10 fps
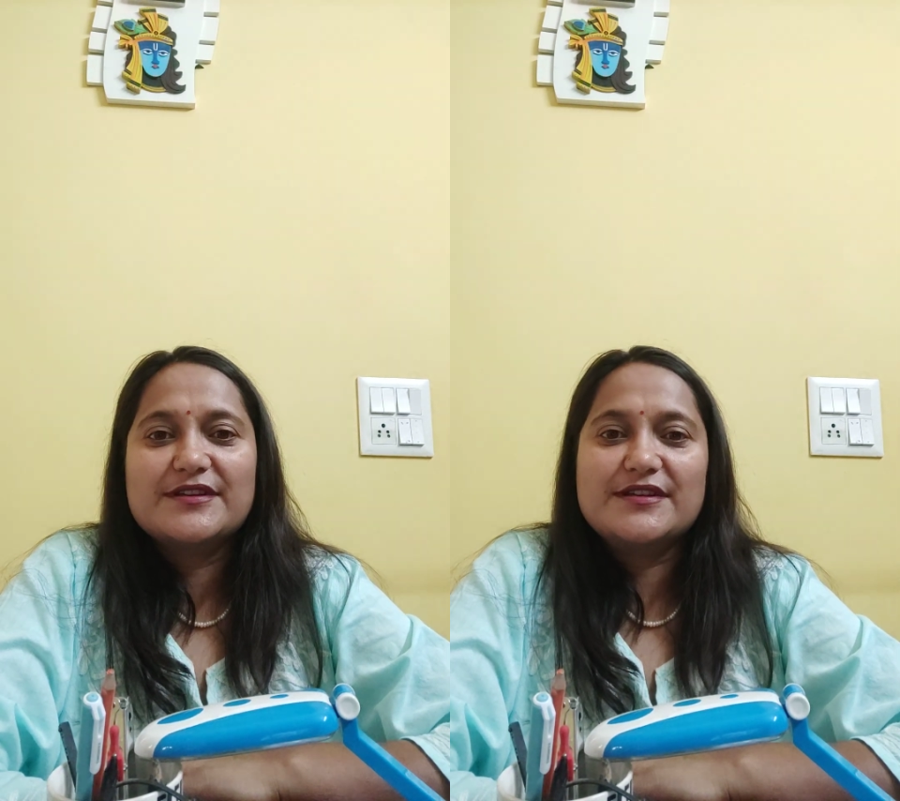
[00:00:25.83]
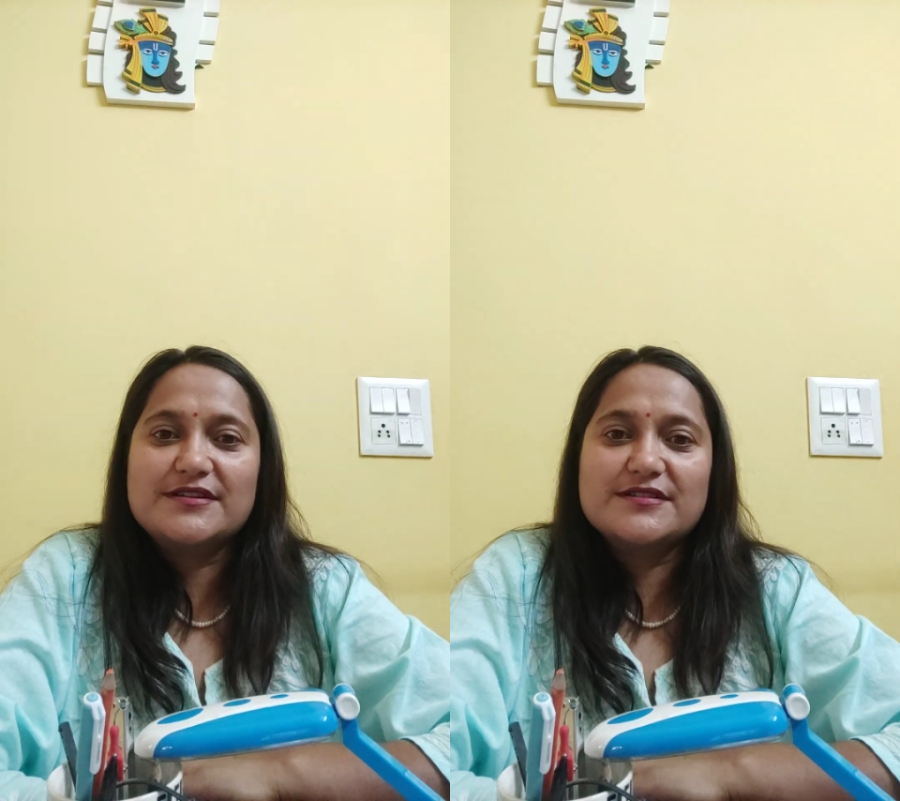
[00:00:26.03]

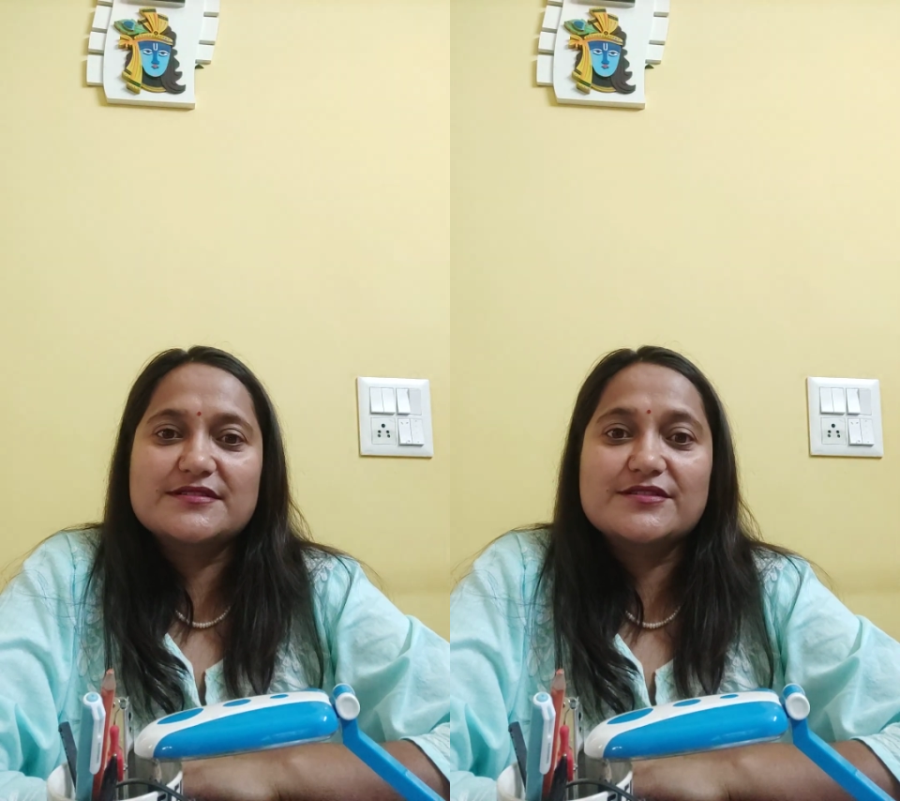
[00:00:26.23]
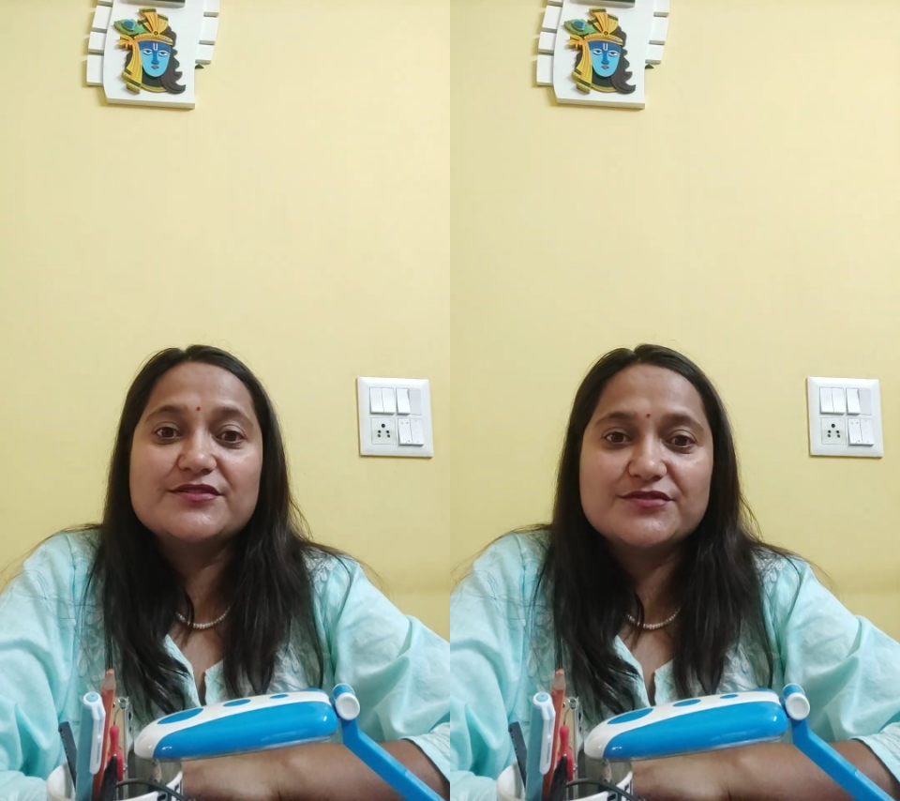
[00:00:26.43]
It is
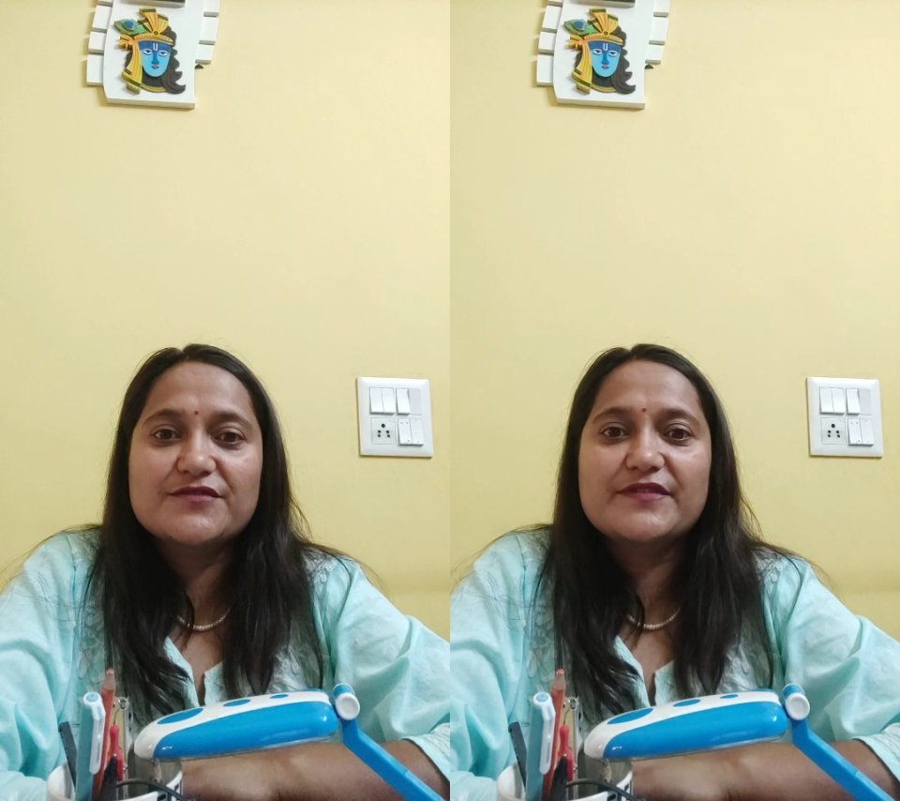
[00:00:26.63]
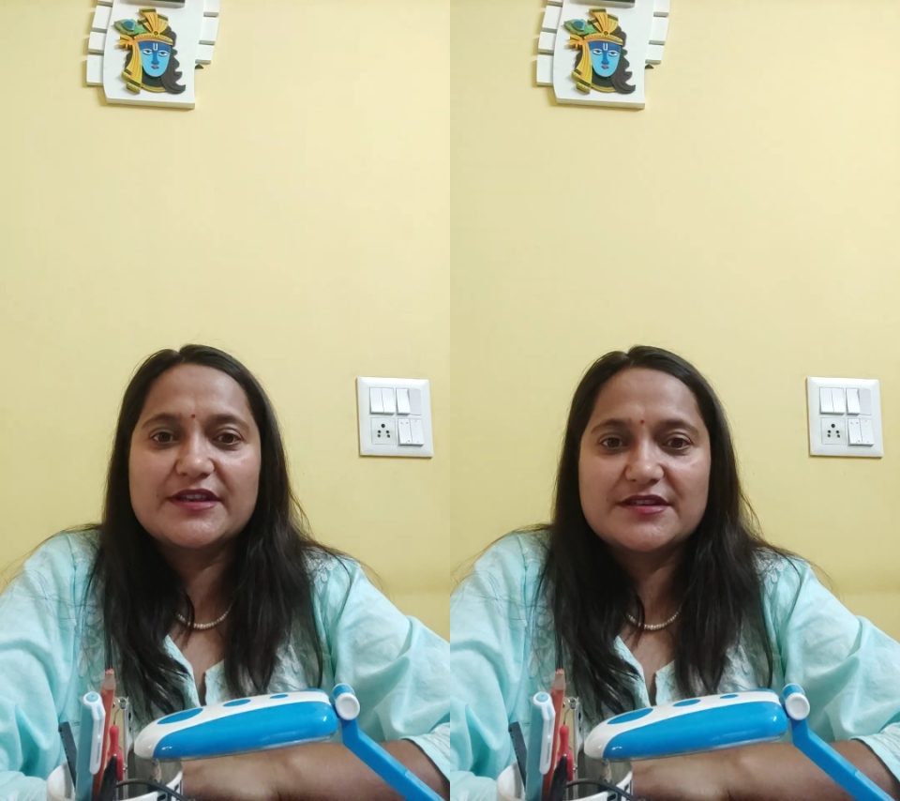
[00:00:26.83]

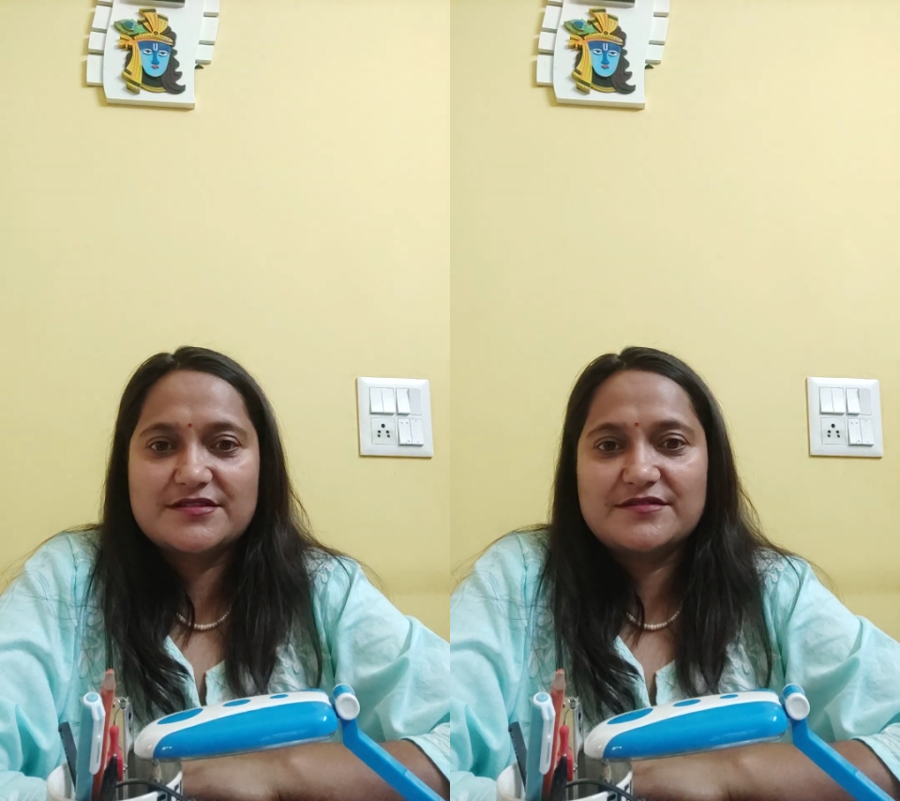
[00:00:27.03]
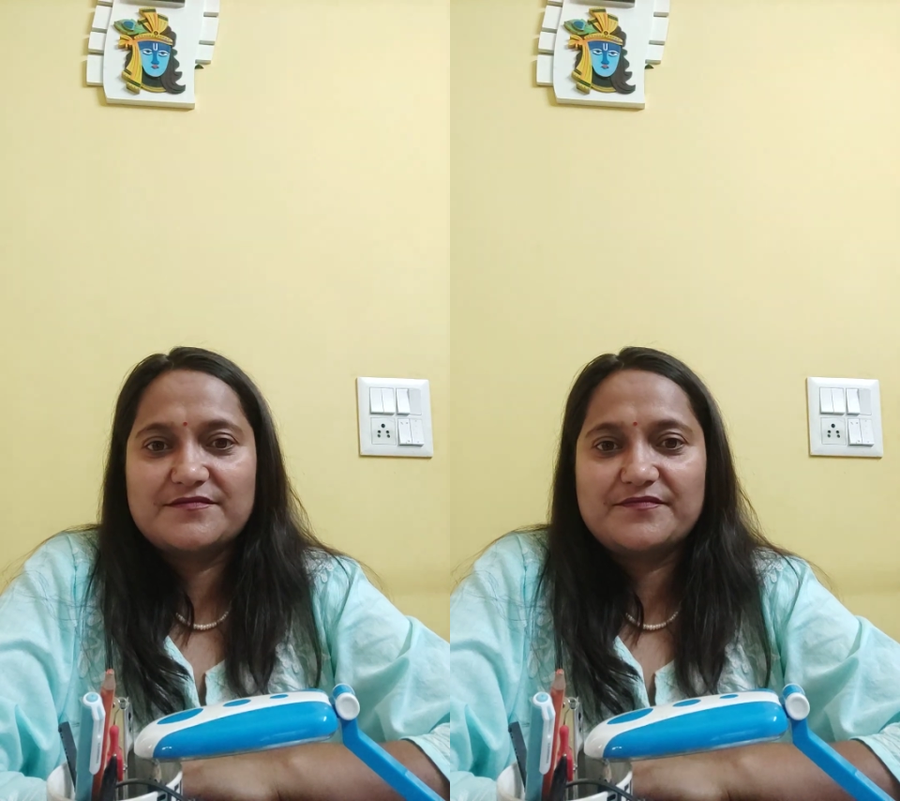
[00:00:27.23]

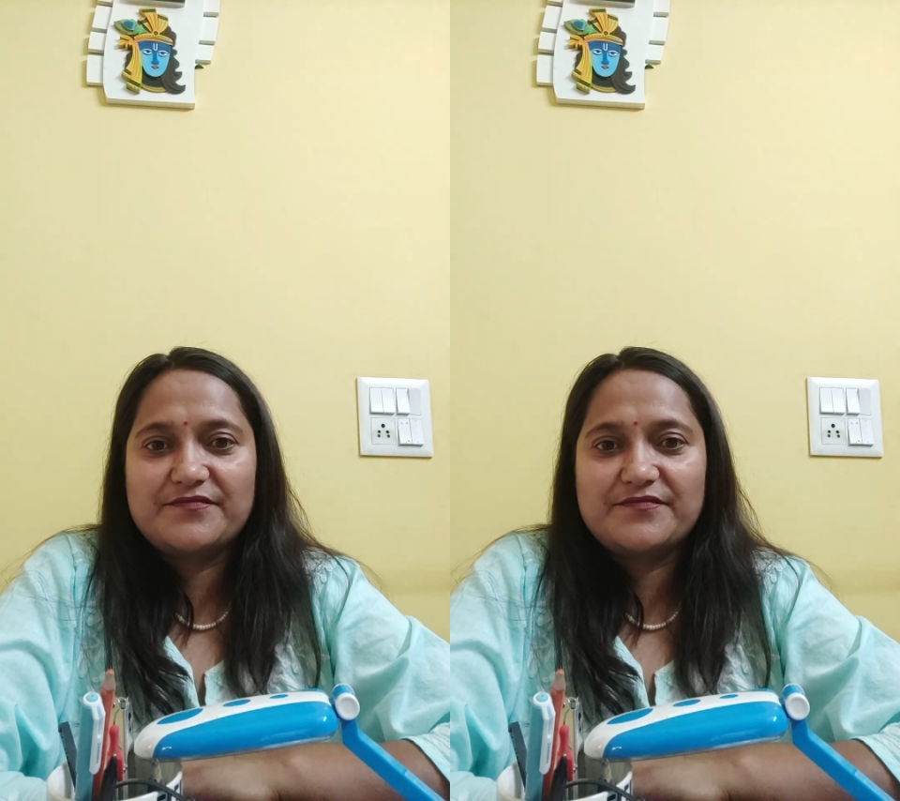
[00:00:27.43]
eutrophication.